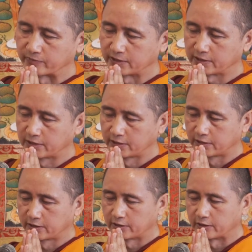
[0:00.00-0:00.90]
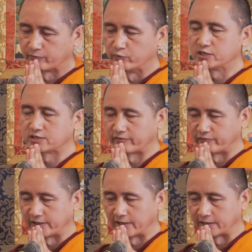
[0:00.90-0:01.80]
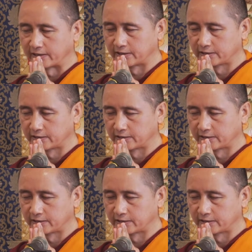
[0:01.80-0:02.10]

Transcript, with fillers: the uh, Bodhisattvayana,